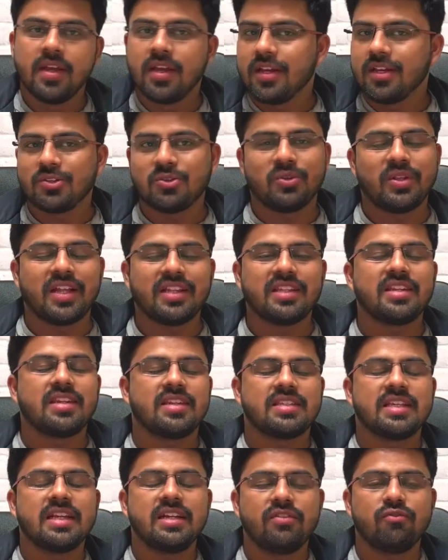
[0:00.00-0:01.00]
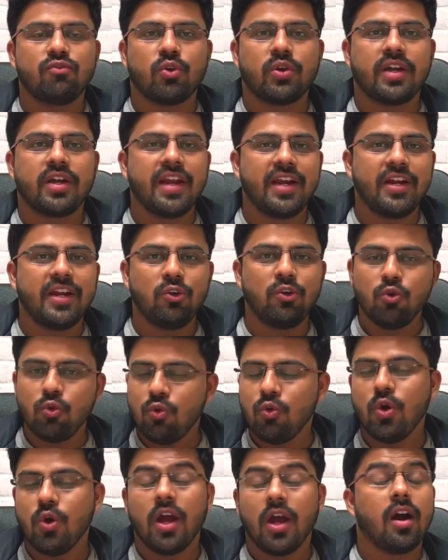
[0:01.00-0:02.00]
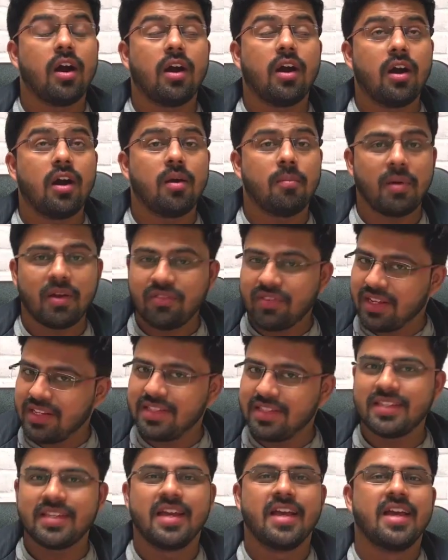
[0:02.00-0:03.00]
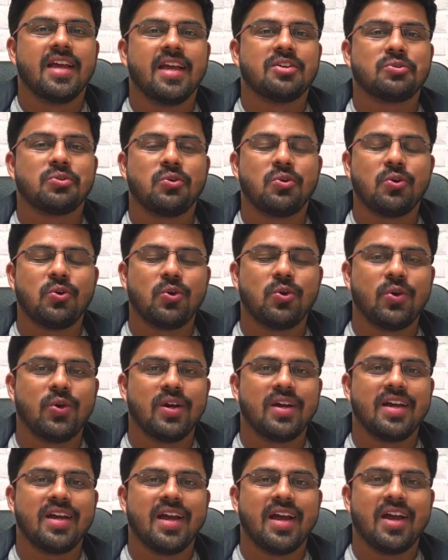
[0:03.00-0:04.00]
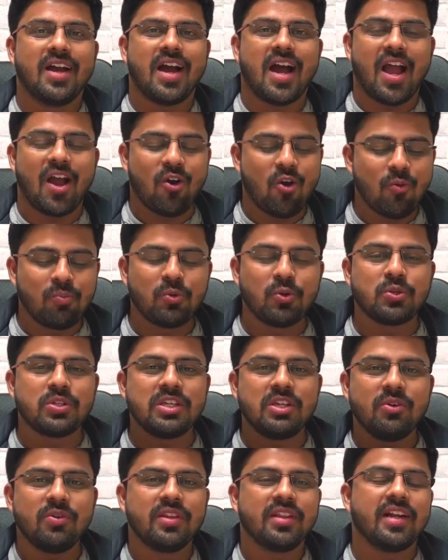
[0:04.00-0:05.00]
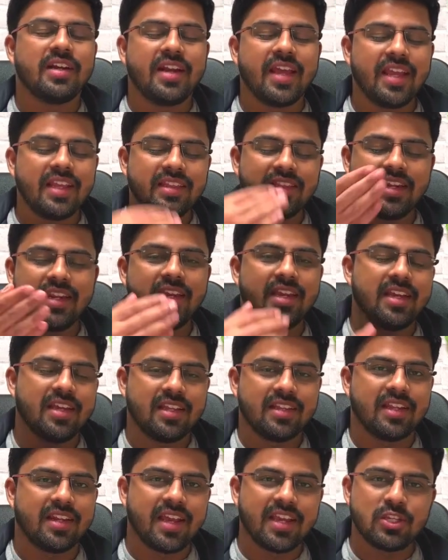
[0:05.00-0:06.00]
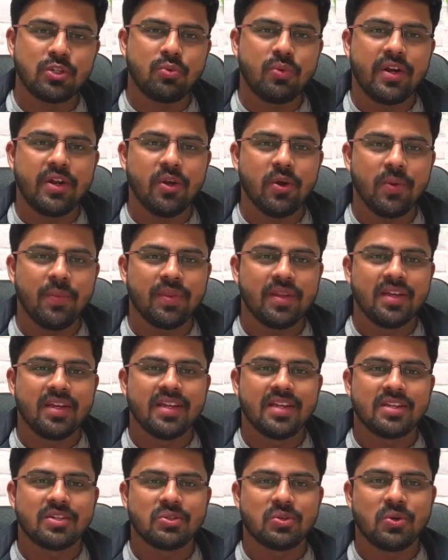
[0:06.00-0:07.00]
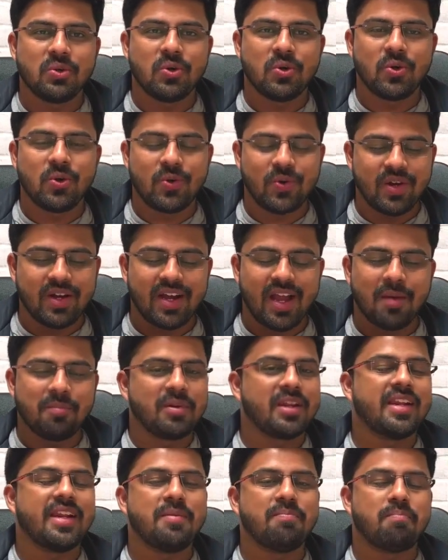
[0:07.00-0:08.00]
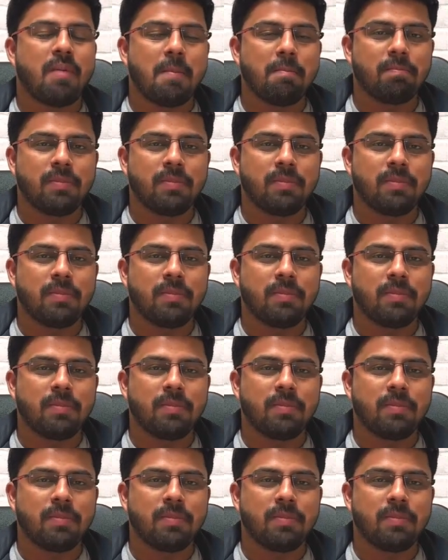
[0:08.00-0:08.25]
So that's it for day 2, my friends. So I hope to see you in the day 3 in the next video. So I'm really pumped up,